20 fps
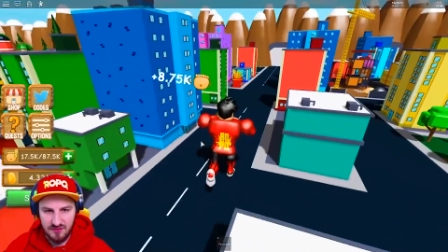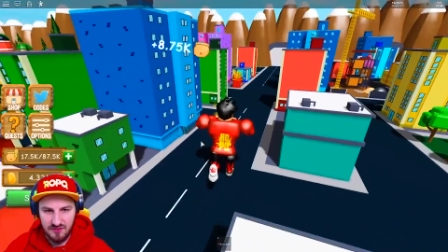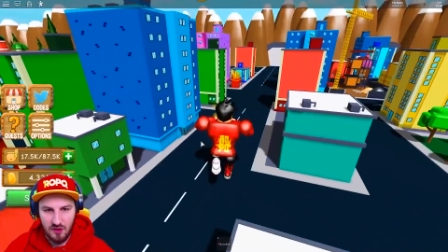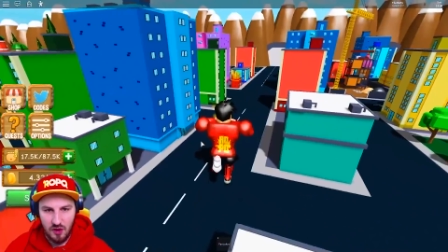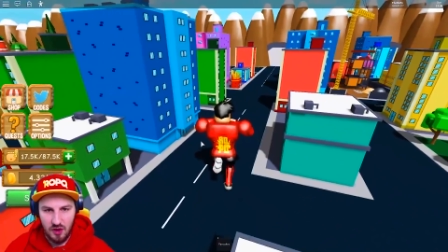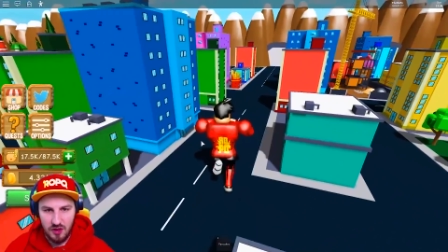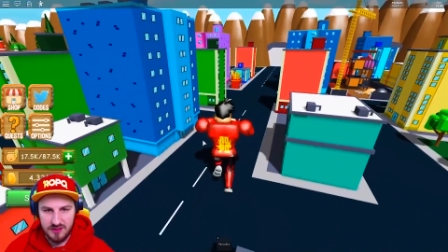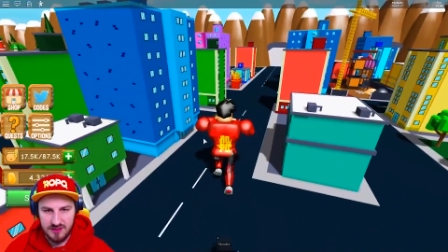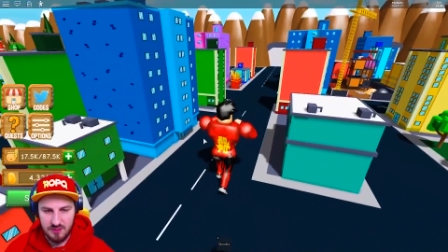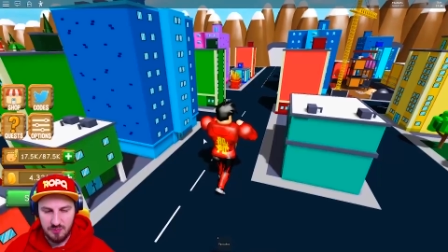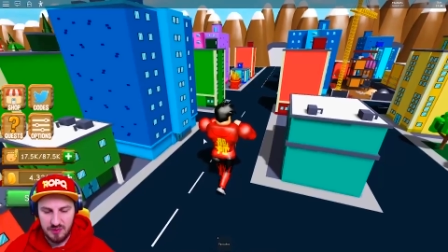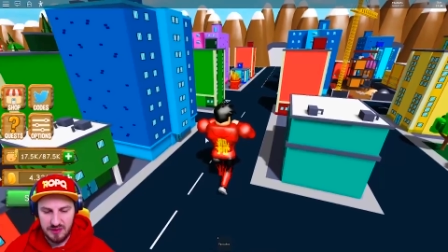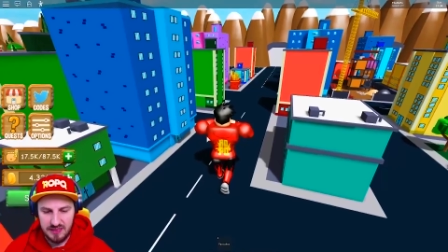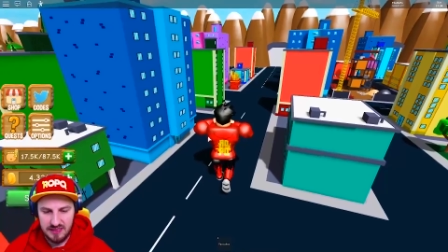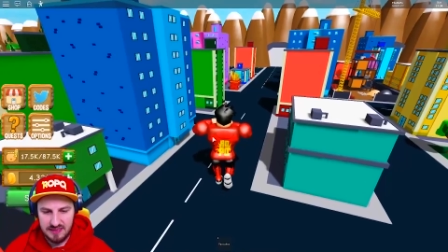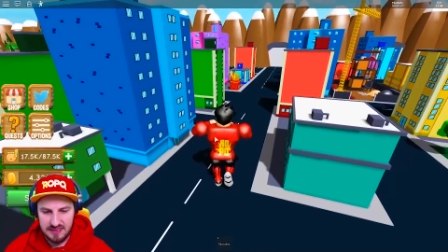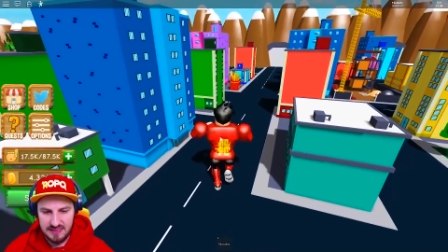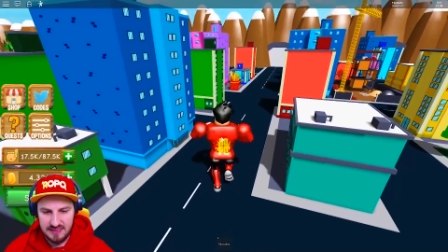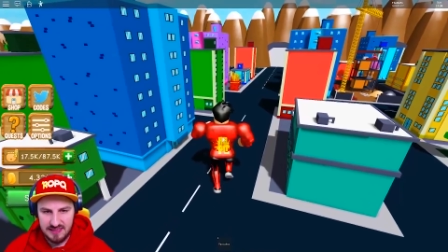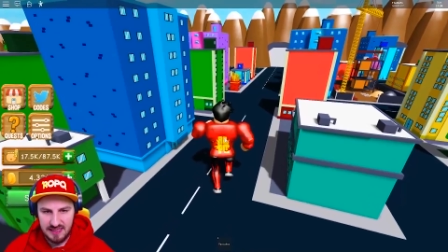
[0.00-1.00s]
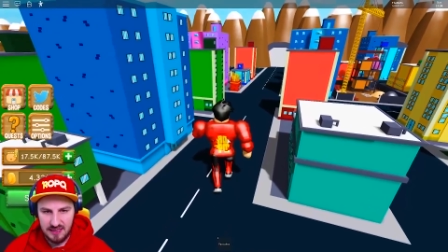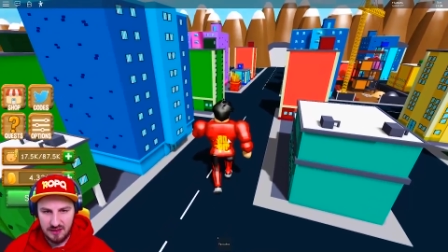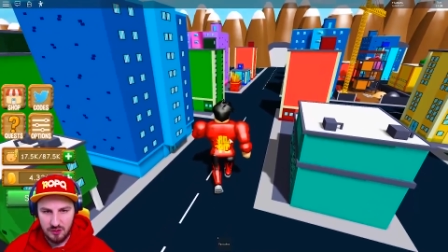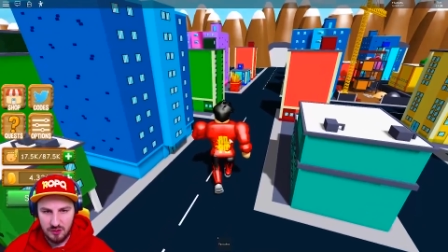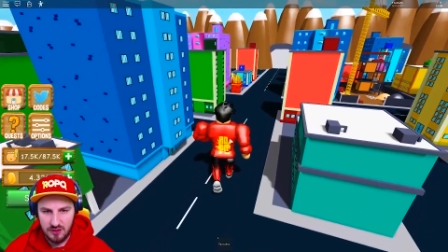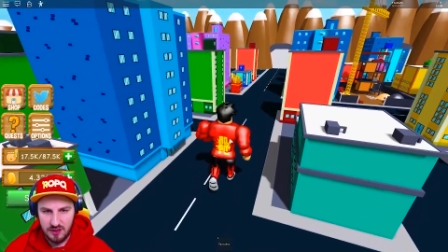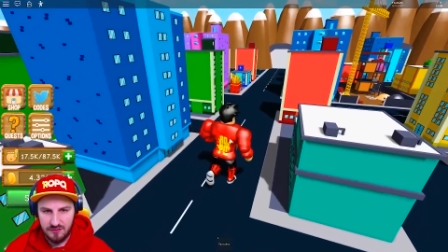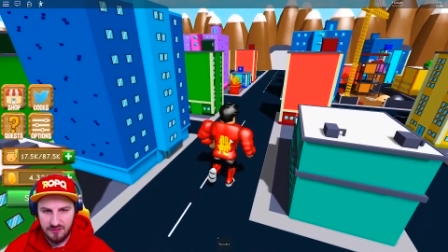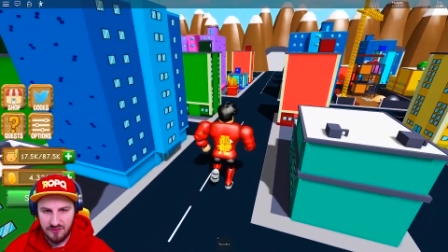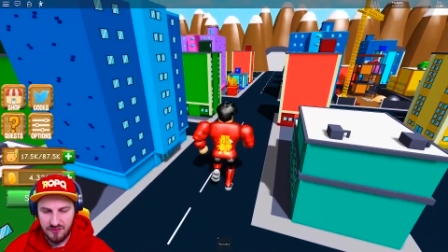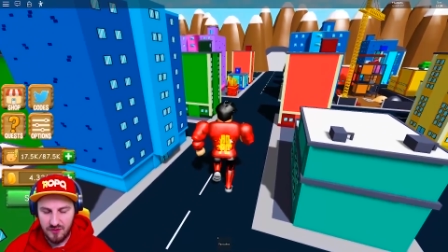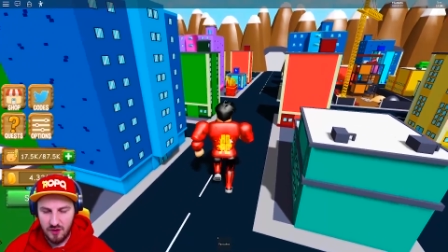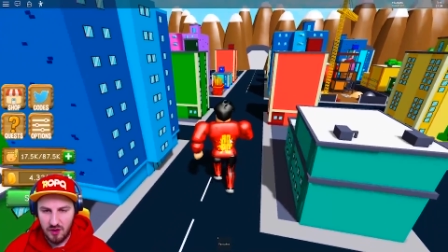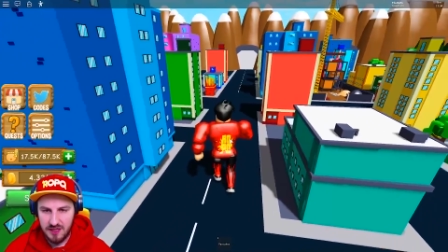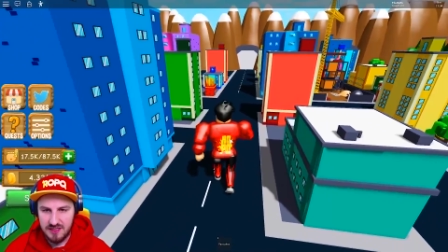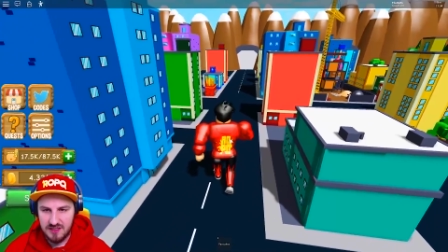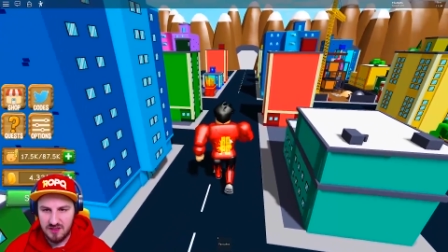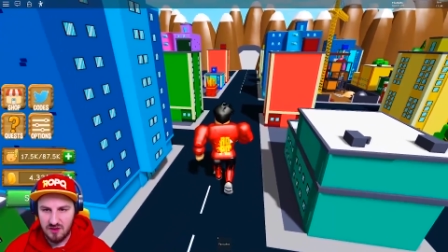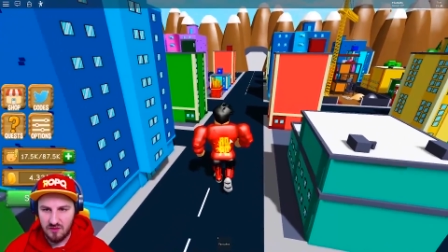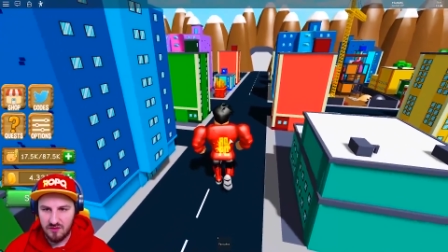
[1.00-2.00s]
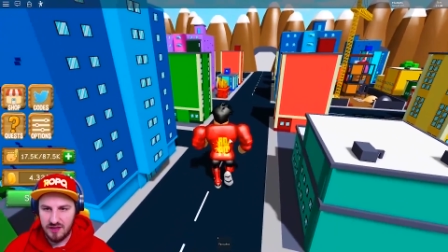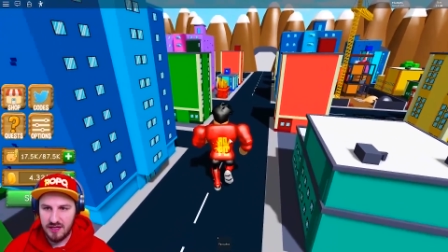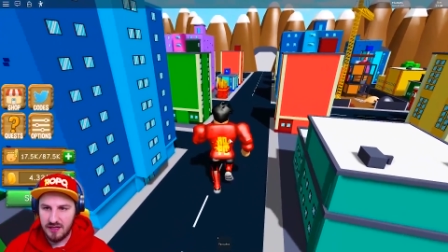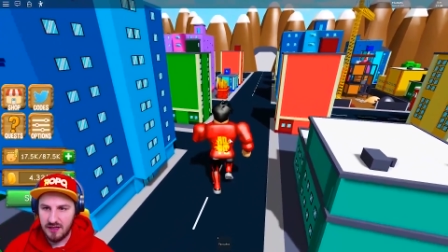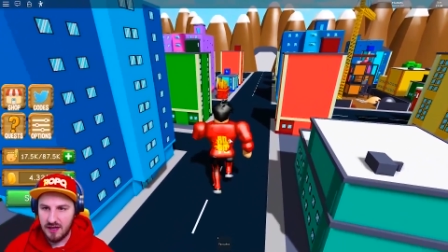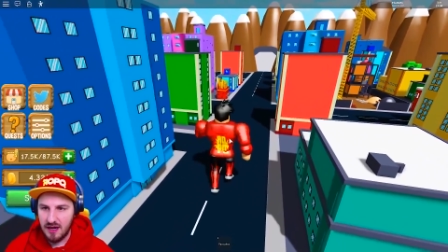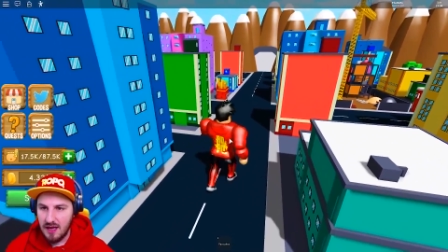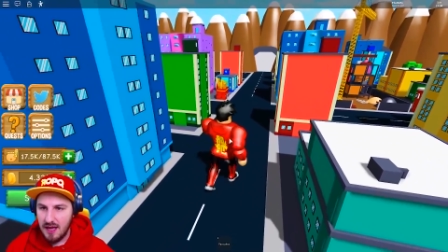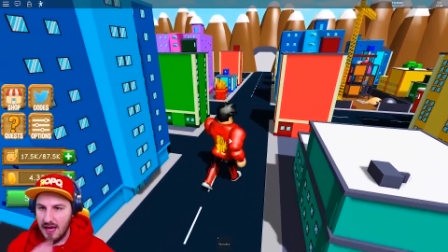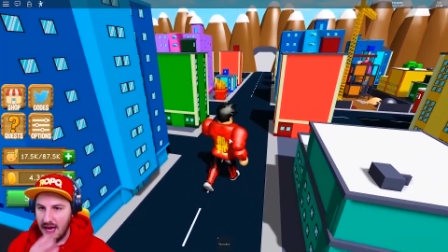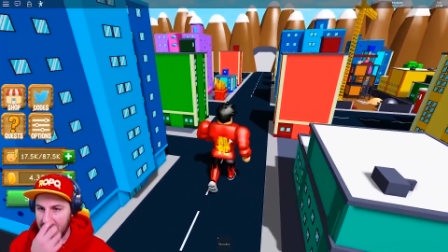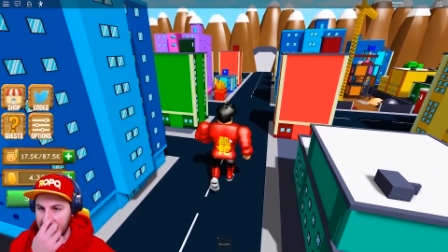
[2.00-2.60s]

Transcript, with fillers: fry, the buildings that look like fries over here.